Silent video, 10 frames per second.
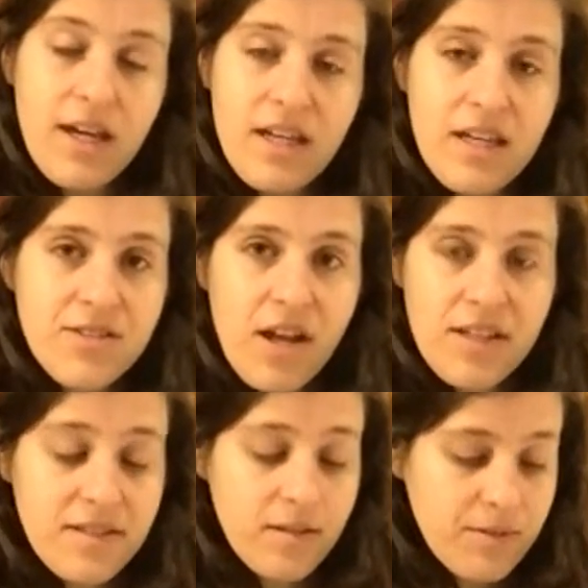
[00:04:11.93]
He is
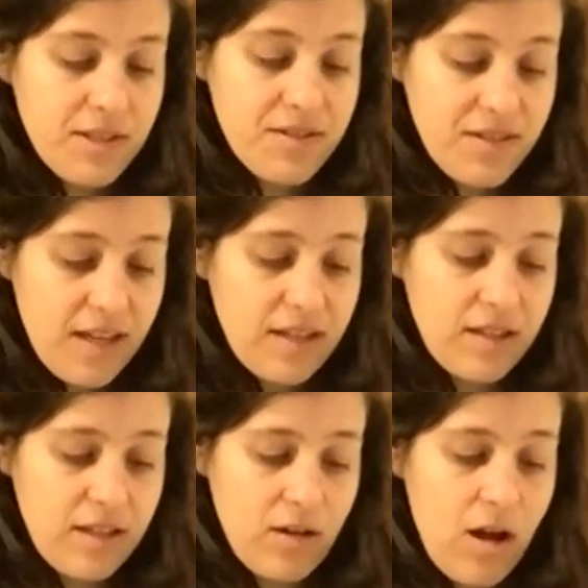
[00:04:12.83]
not simply saying
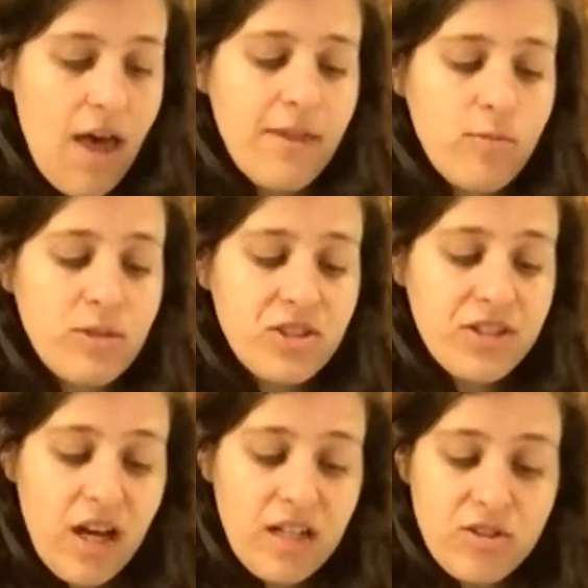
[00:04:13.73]
here that we should
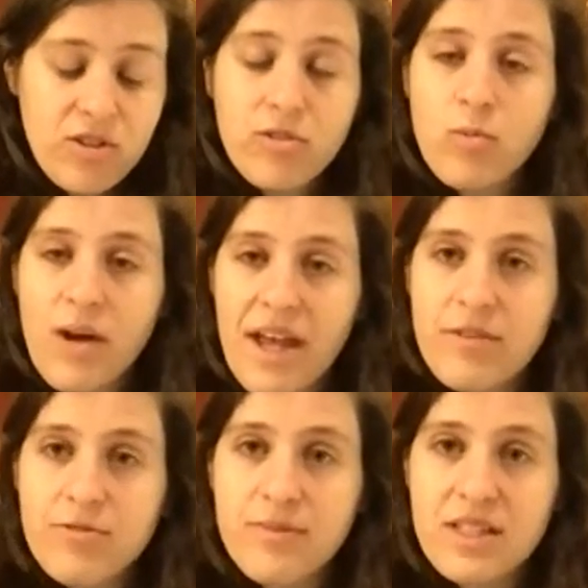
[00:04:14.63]
not turn away
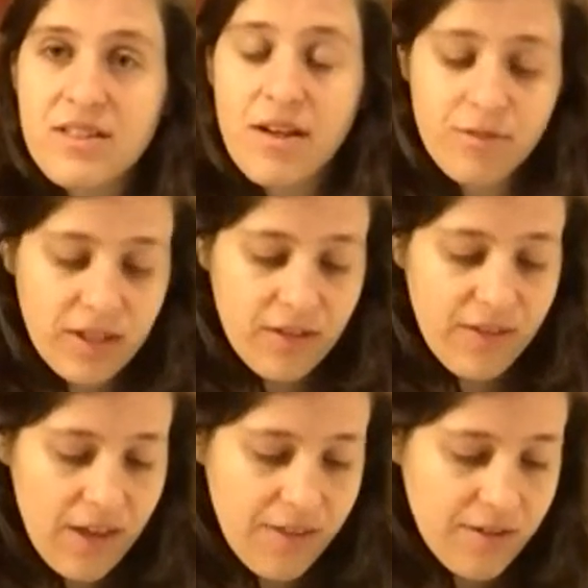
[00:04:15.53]
from the suffering of
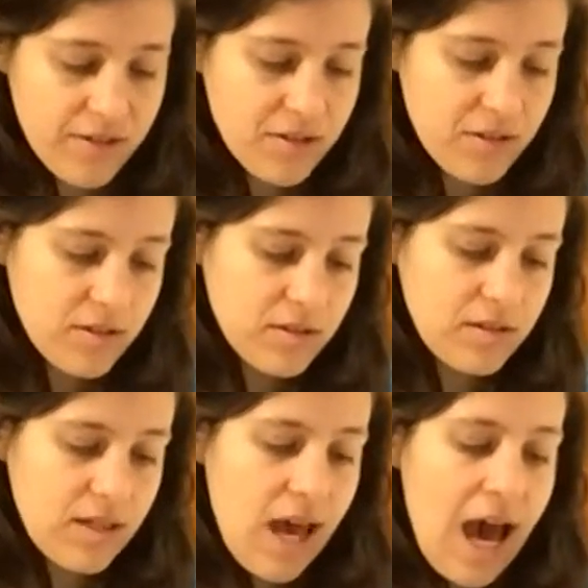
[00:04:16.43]
others.
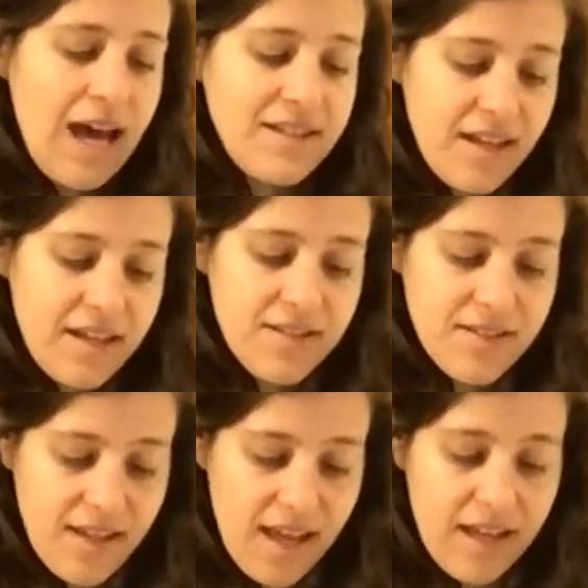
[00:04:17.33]
Isaiah
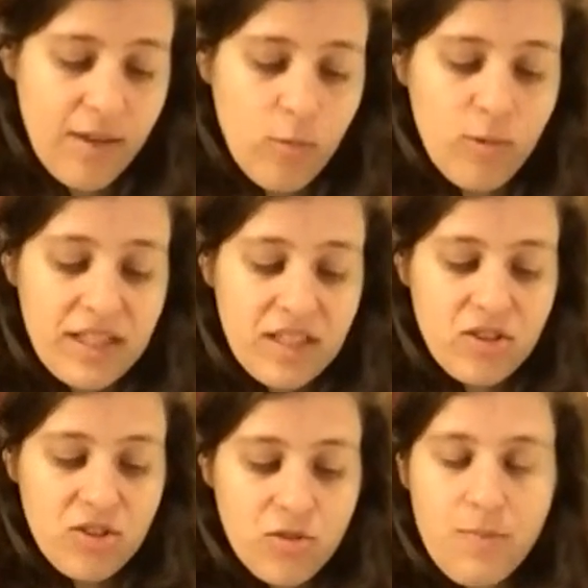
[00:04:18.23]
is saying that we need
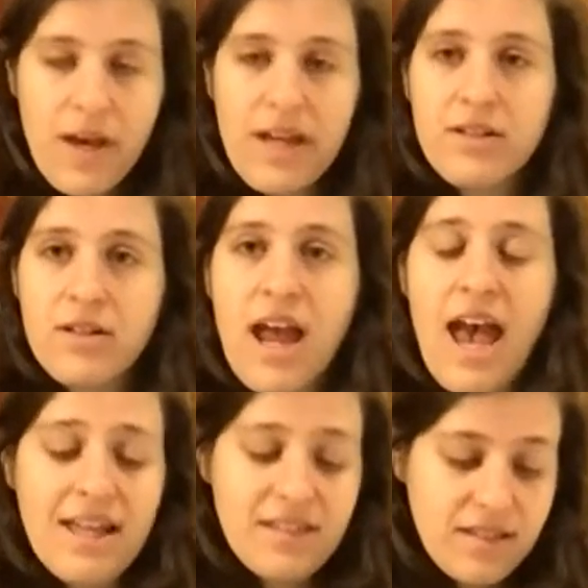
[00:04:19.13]
to do better
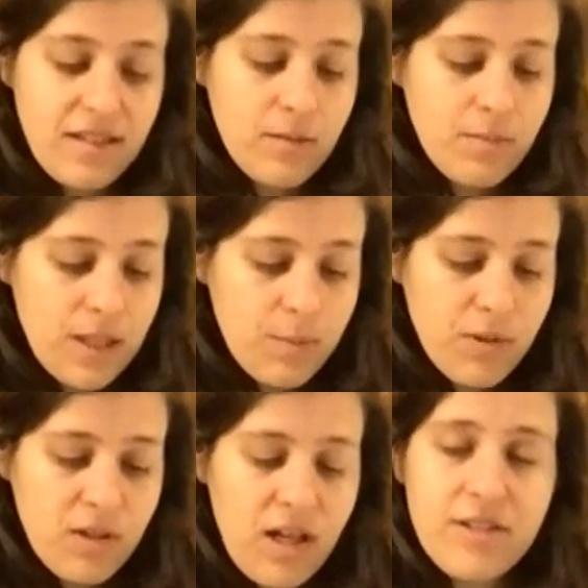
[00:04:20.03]
at seeing
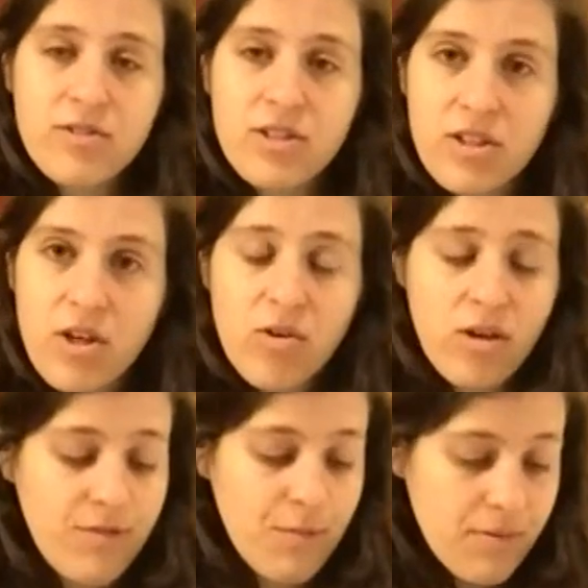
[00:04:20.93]
people under the yoke
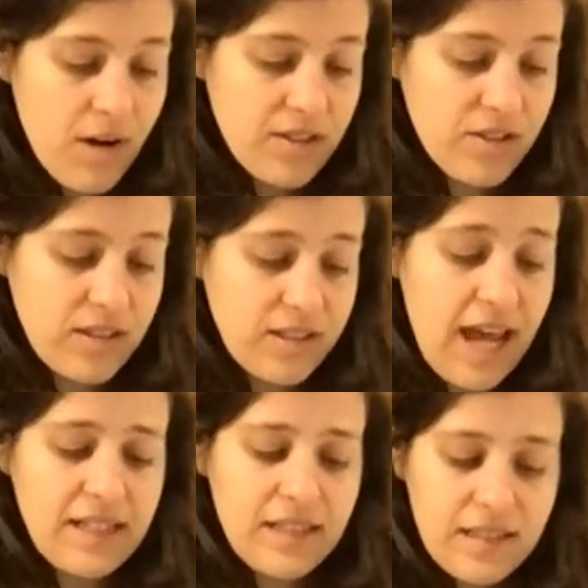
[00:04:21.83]
of oppression
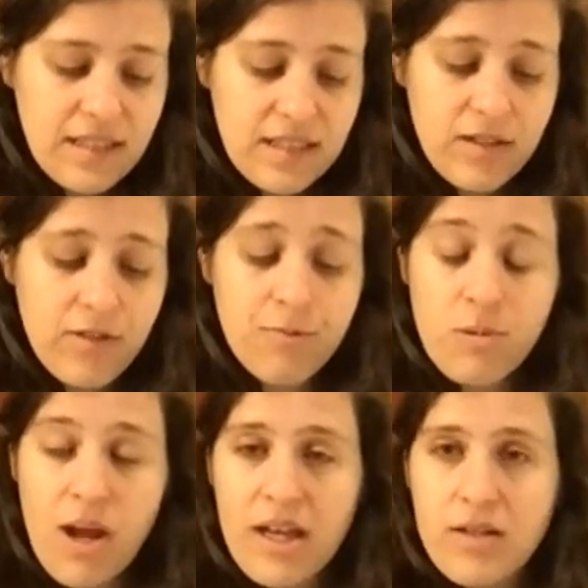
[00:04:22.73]
and in need of
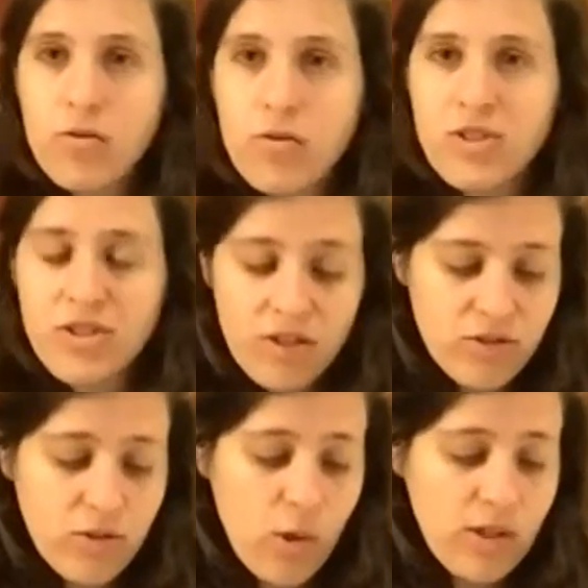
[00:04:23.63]
bread or
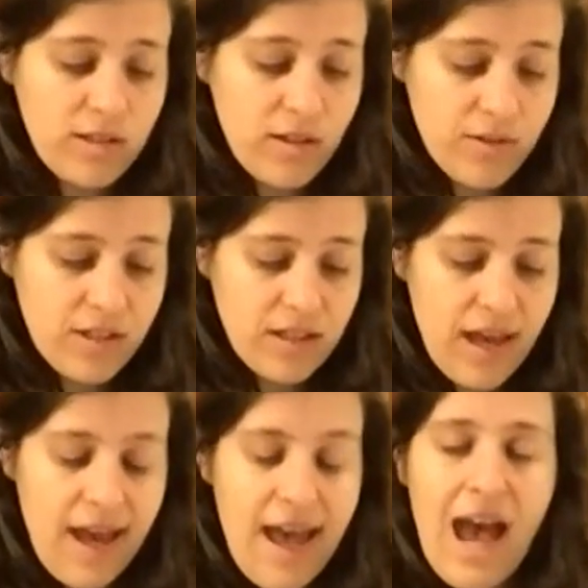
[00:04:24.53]
shelter or
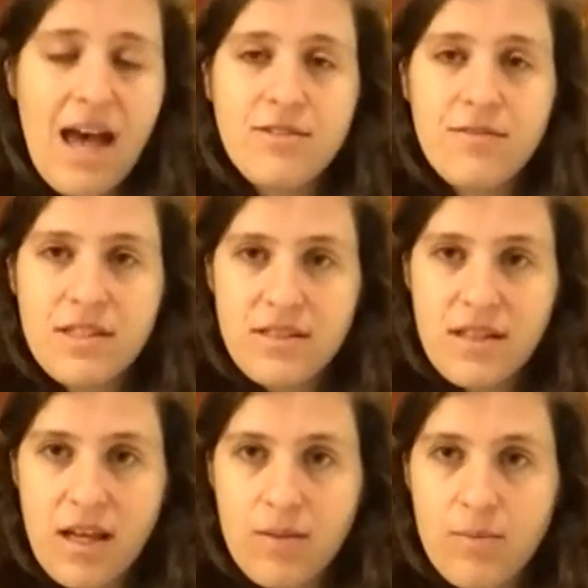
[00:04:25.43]
clothing as of the
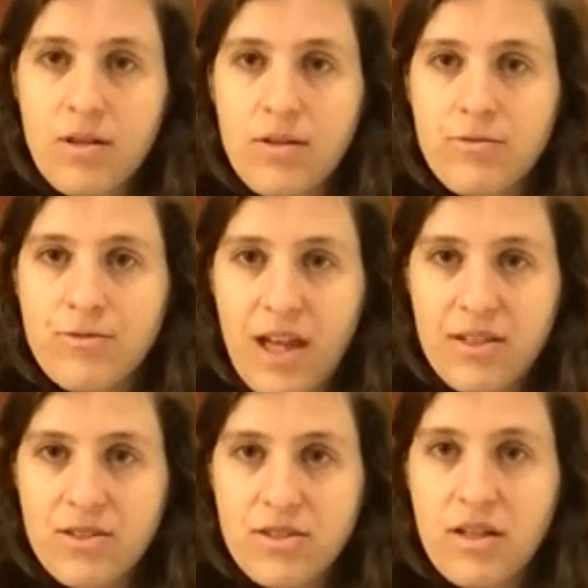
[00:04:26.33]
same
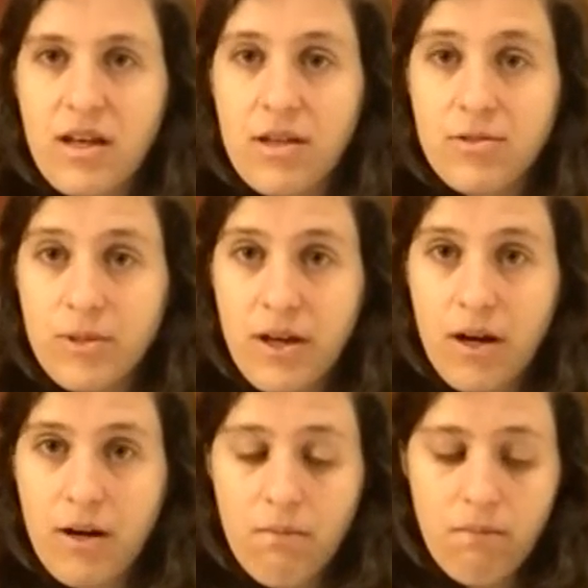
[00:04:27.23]
flesh as we
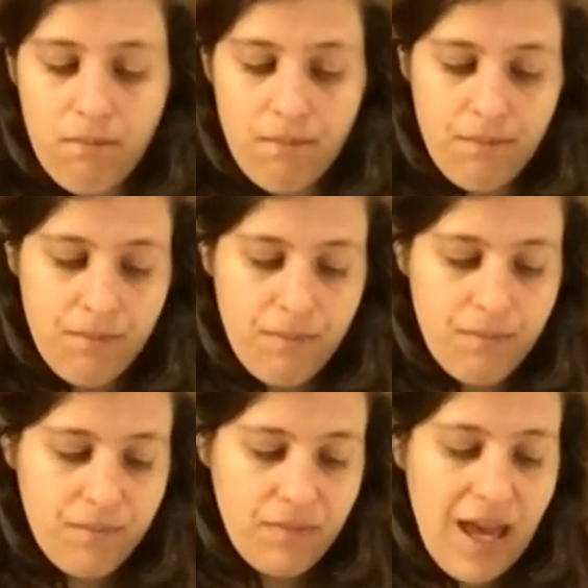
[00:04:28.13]
are.
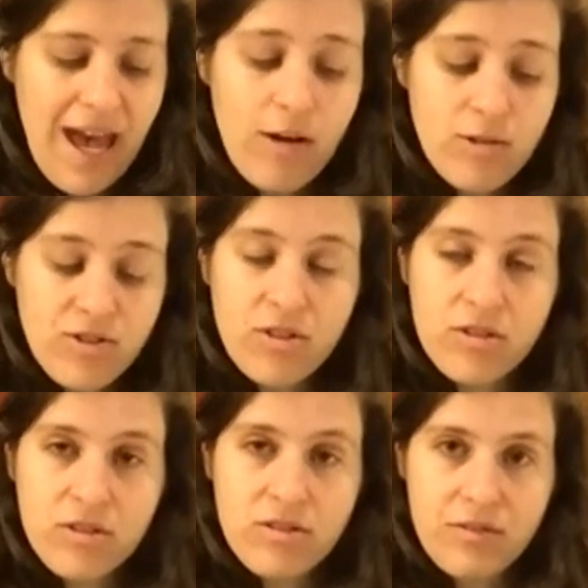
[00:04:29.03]
Our
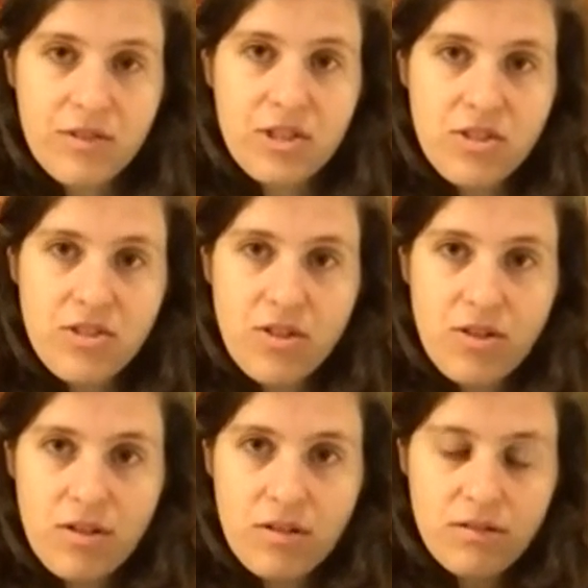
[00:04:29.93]
circles of
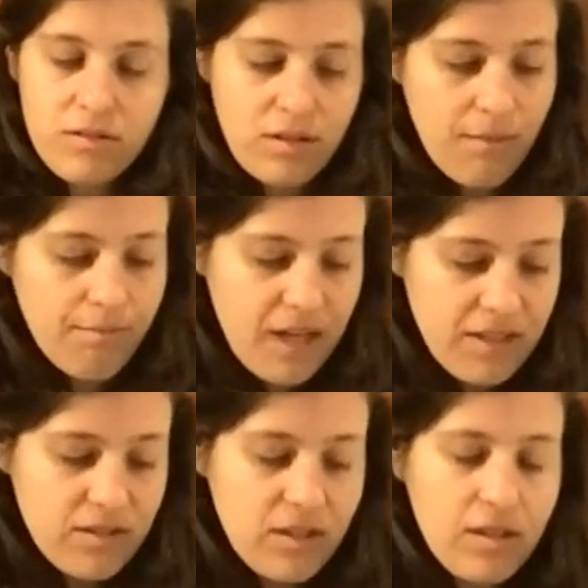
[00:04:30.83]
concern
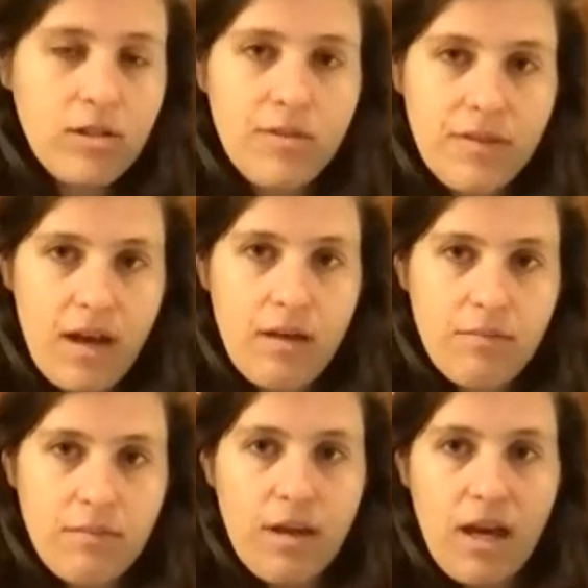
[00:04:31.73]
must include
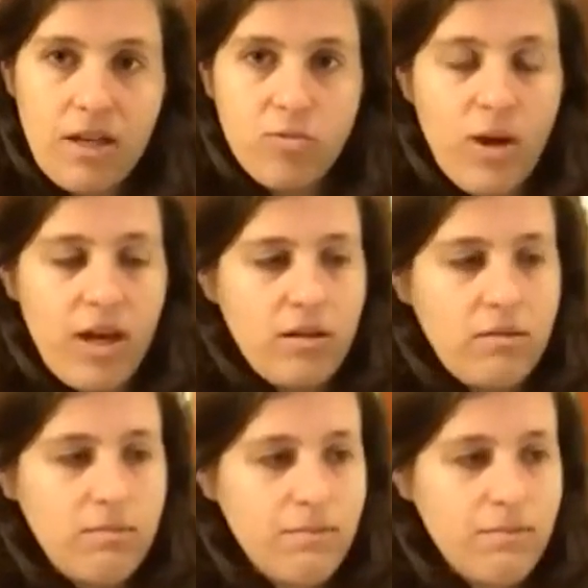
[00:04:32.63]
them as well.